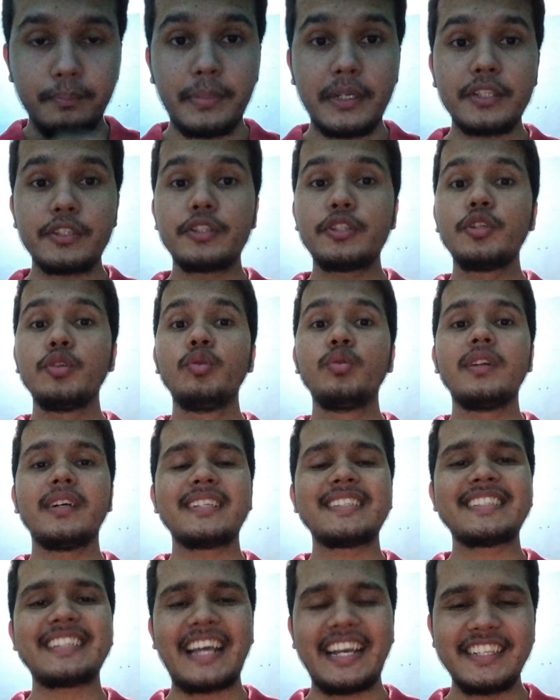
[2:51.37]
pursued
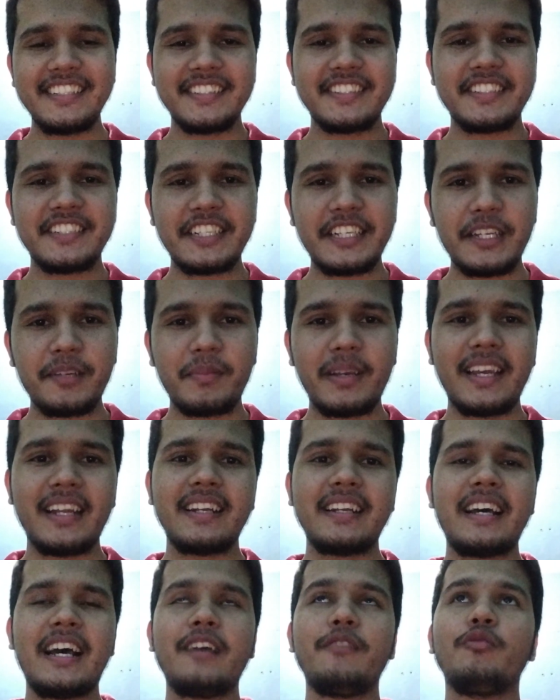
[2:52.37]
a science stream,
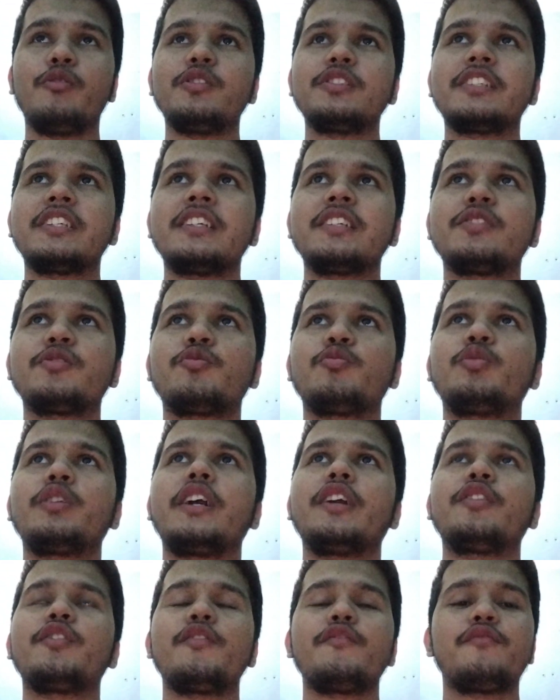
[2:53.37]
and I was a
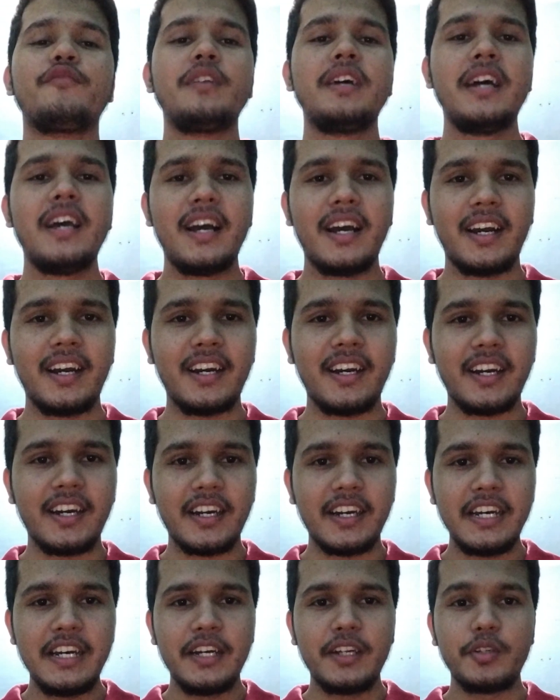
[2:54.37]
student of
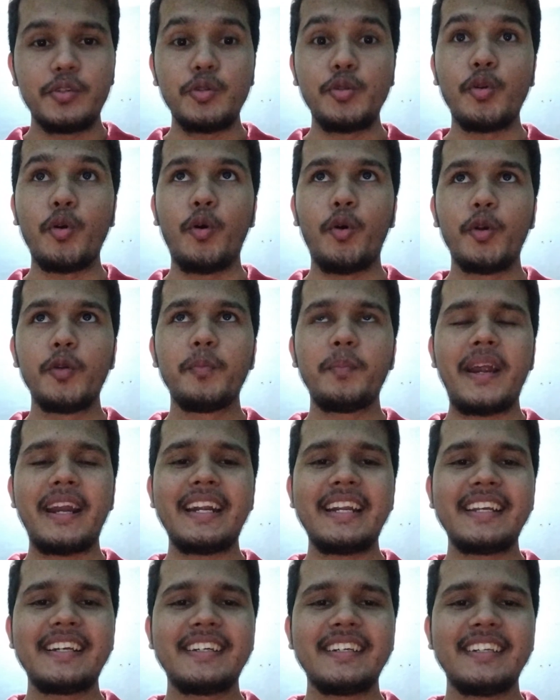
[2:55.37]

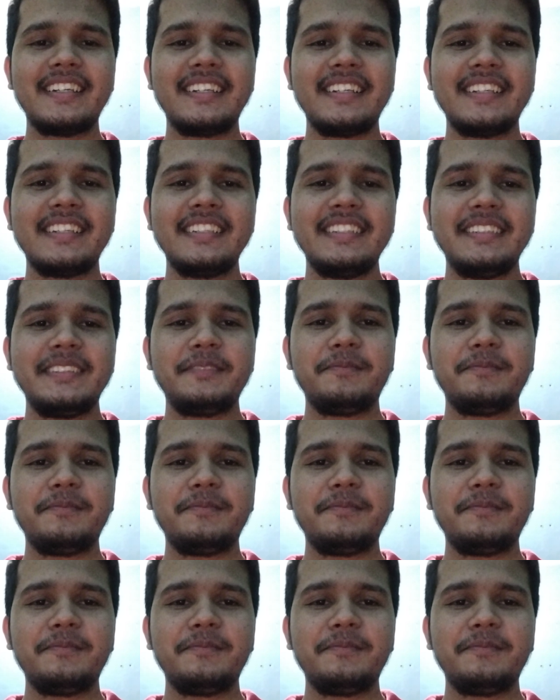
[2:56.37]
non-medical